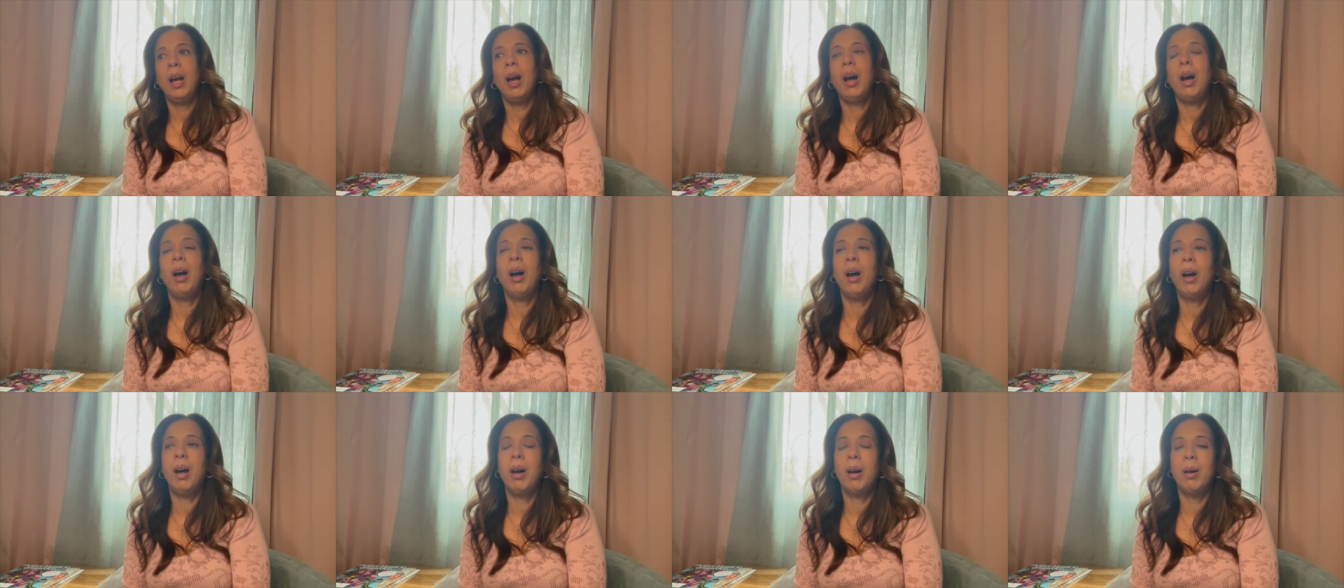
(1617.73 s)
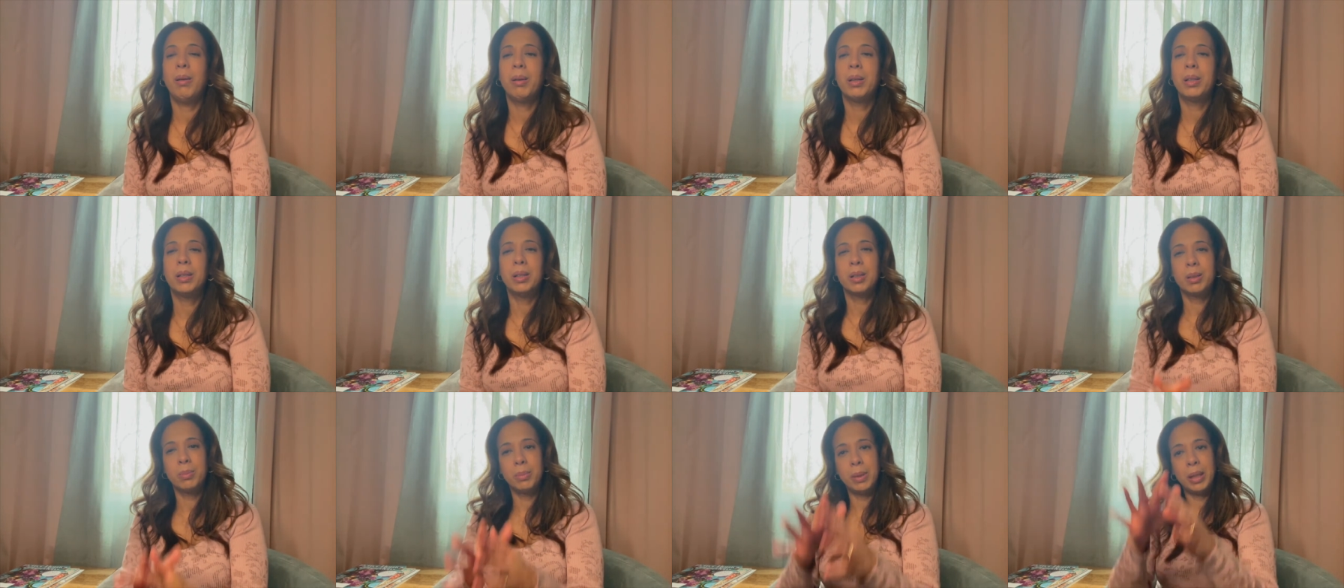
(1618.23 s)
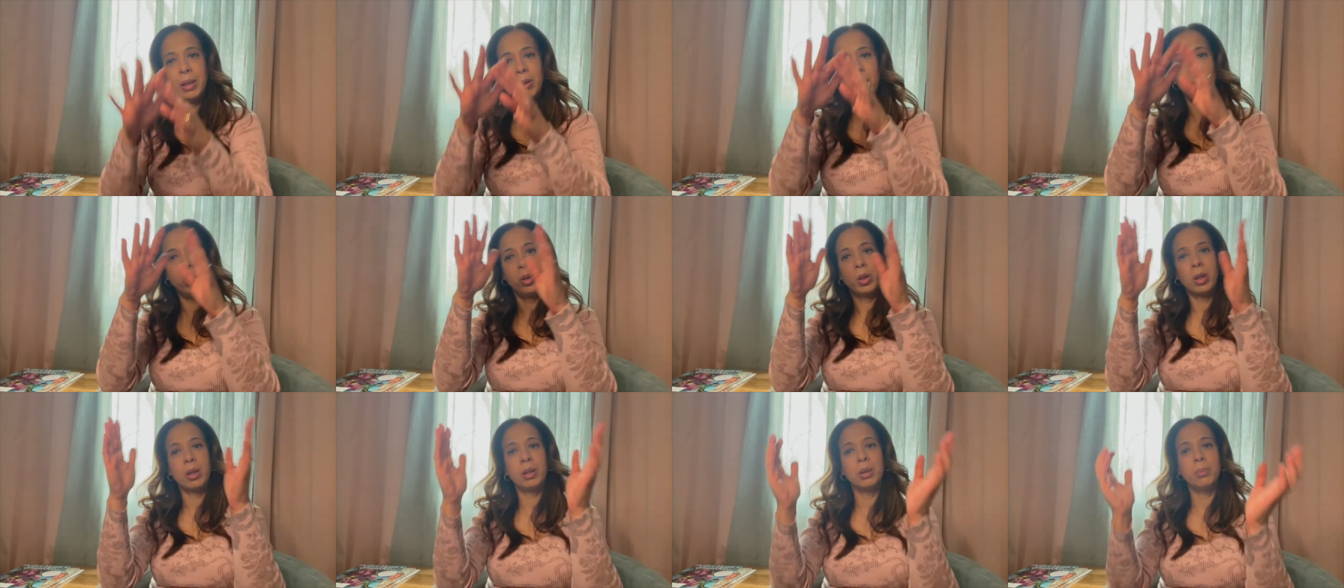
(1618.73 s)
Uh, maybe it'll
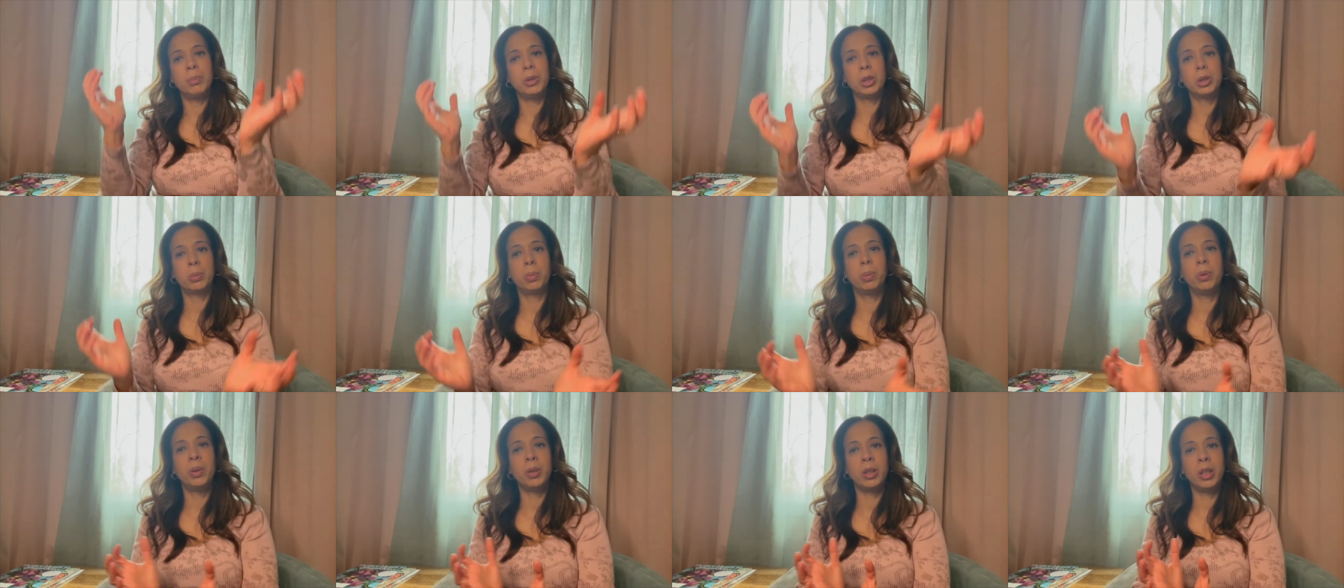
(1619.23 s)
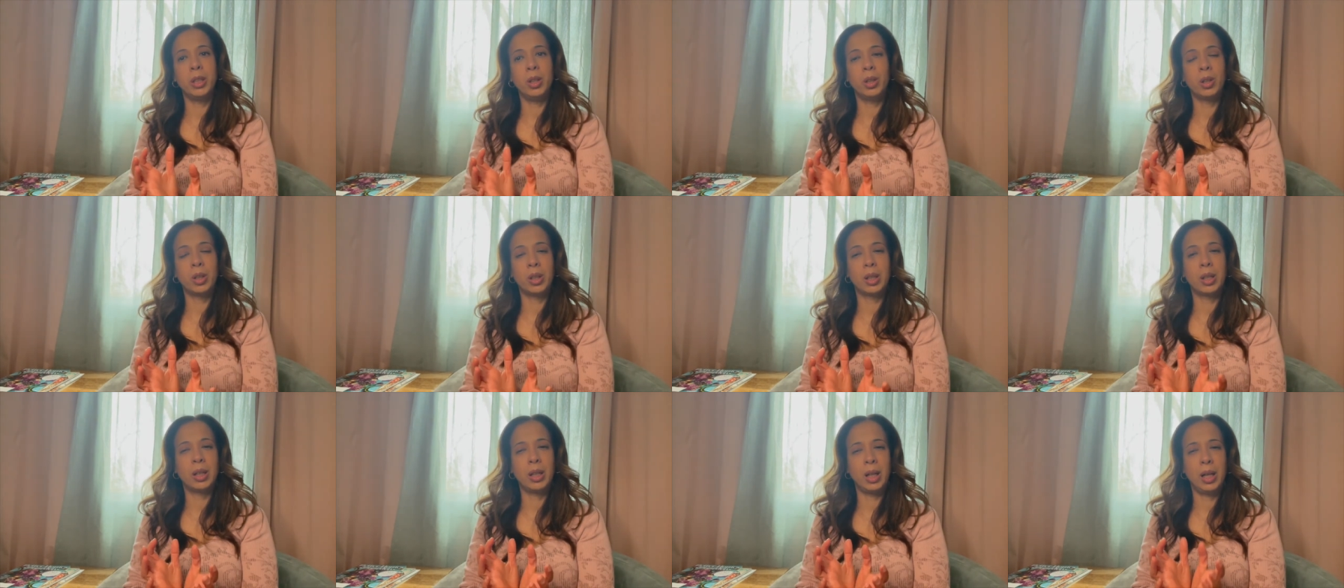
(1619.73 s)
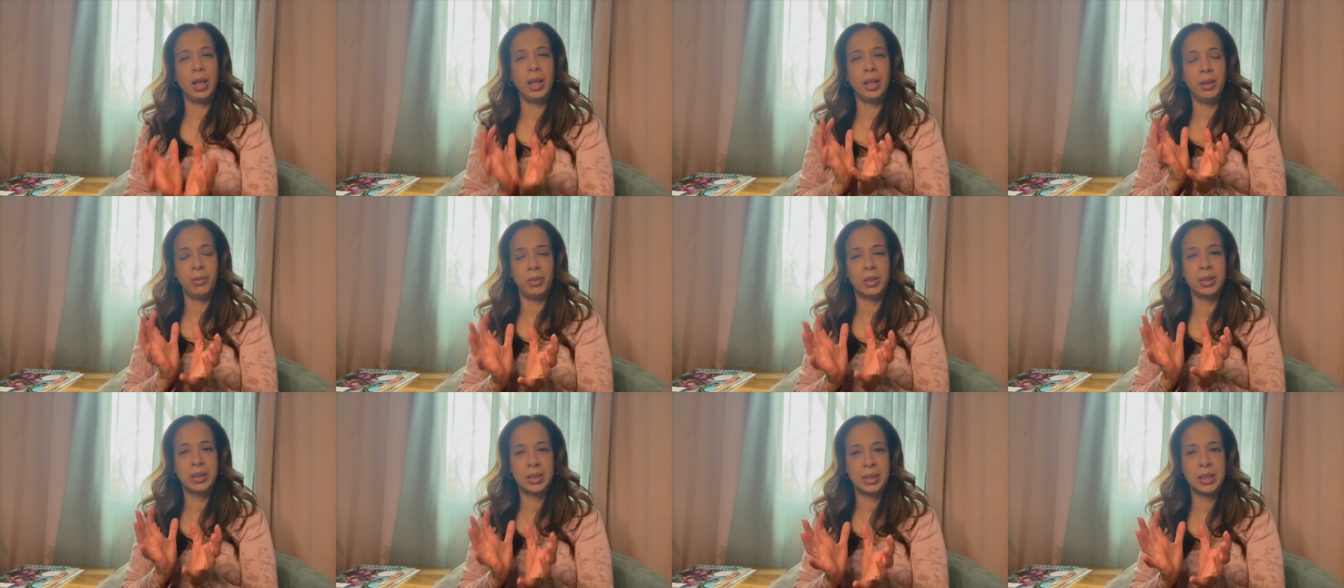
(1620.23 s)
look much prettier color of
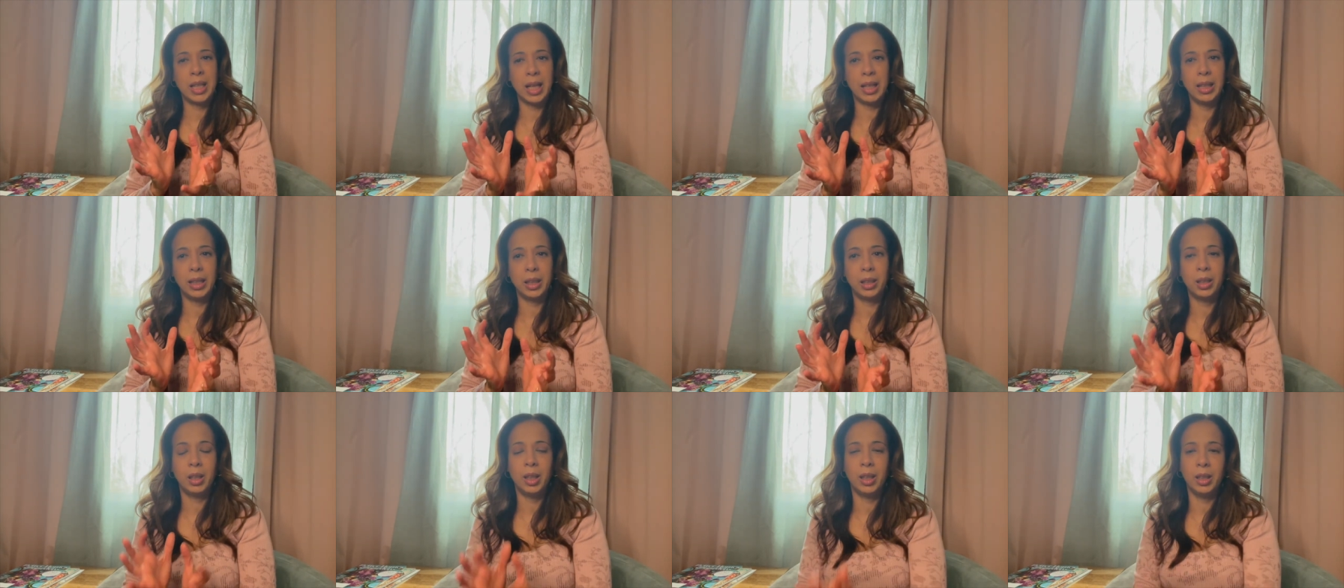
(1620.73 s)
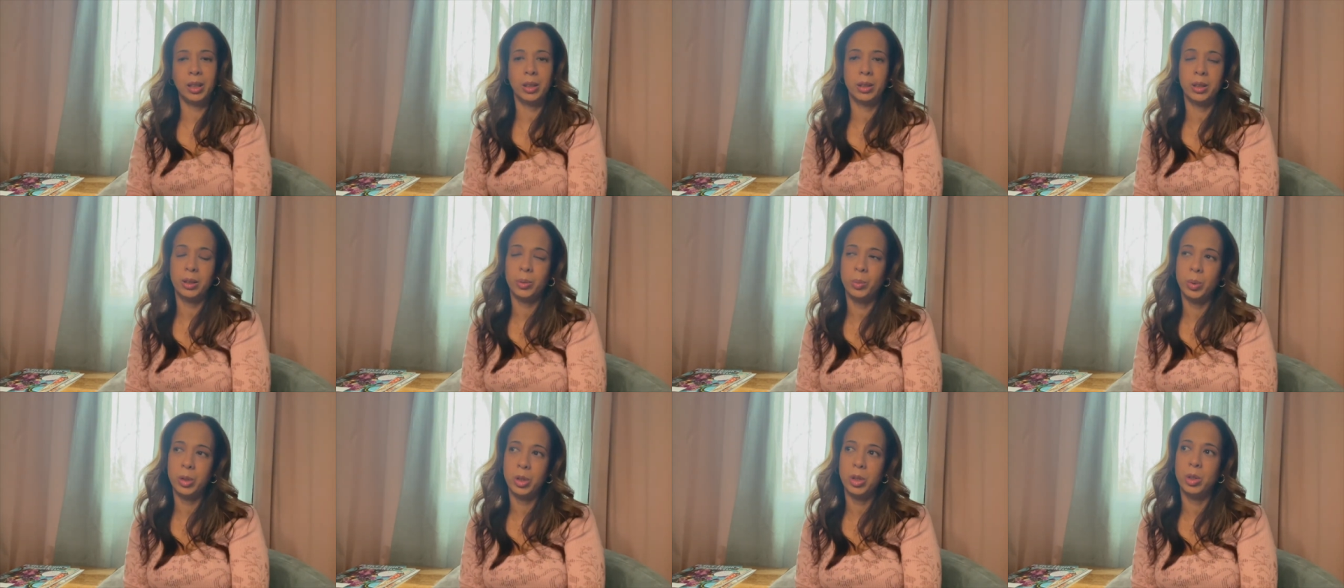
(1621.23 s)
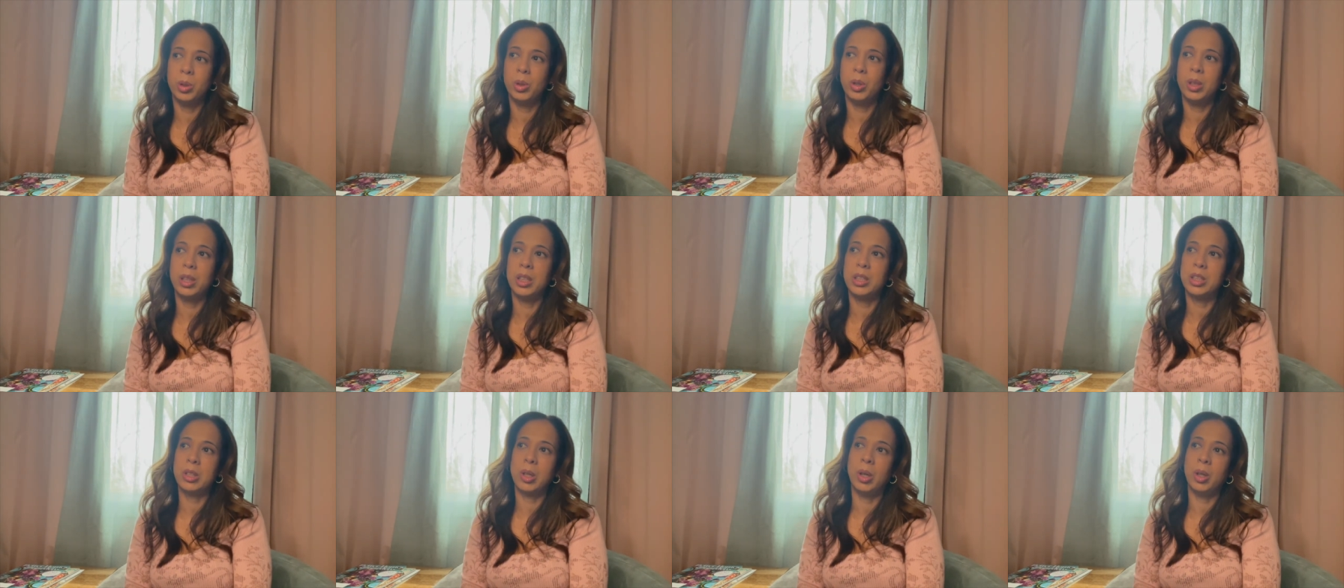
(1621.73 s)
a solid color when you do
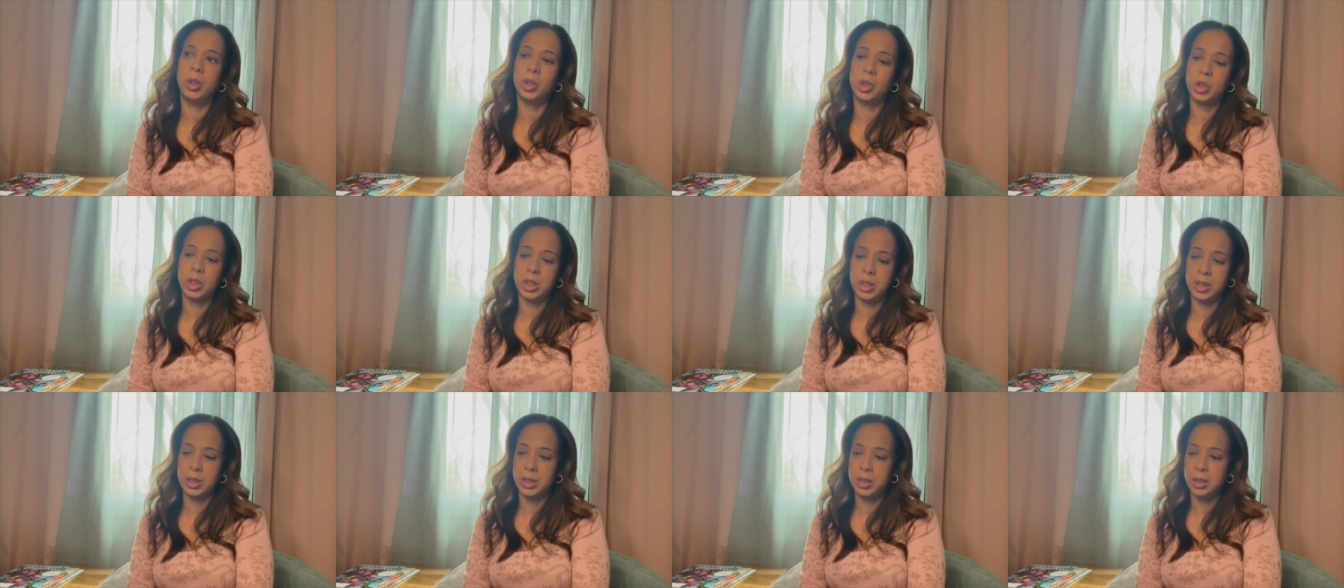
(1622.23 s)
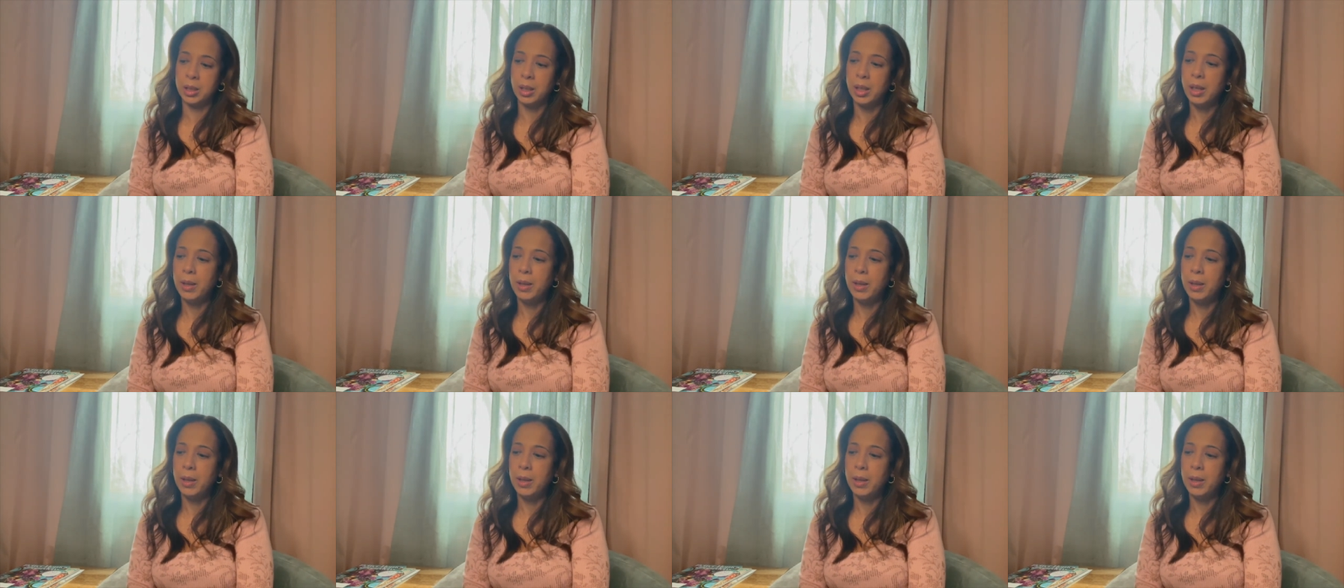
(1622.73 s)
these arches.